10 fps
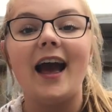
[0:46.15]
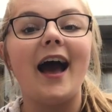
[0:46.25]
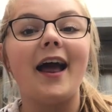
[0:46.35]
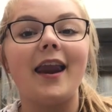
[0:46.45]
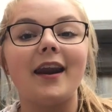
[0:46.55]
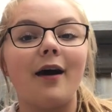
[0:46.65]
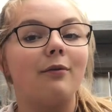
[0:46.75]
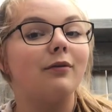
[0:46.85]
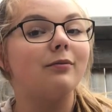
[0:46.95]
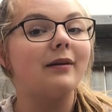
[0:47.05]
and I
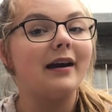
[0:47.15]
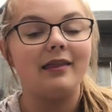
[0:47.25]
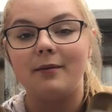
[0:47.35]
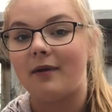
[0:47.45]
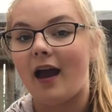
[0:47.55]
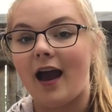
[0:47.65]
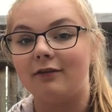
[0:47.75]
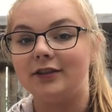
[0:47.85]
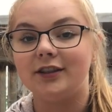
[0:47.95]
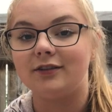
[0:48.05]
would wear them
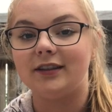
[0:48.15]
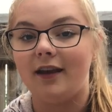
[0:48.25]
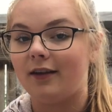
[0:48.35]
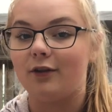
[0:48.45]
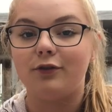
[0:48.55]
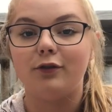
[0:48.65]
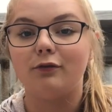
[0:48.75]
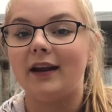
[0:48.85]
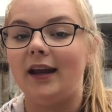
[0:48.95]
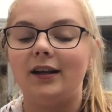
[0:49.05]
every single day, like through the
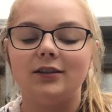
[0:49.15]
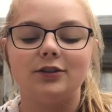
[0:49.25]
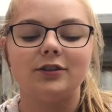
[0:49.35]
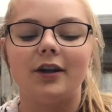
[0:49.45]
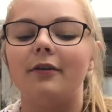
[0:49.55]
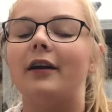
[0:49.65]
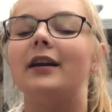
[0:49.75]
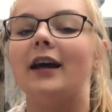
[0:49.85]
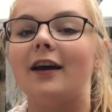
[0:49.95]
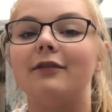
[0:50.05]
rain and snow
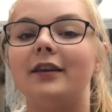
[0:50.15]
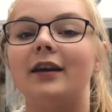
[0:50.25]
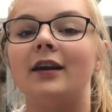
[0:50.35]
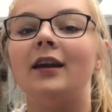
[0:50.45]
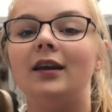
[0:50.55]
and everything.